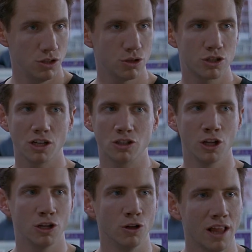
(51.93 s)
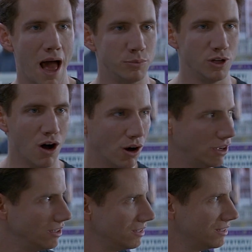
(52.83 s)
You're such a little lapdog.
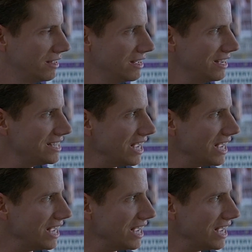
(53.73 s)
He's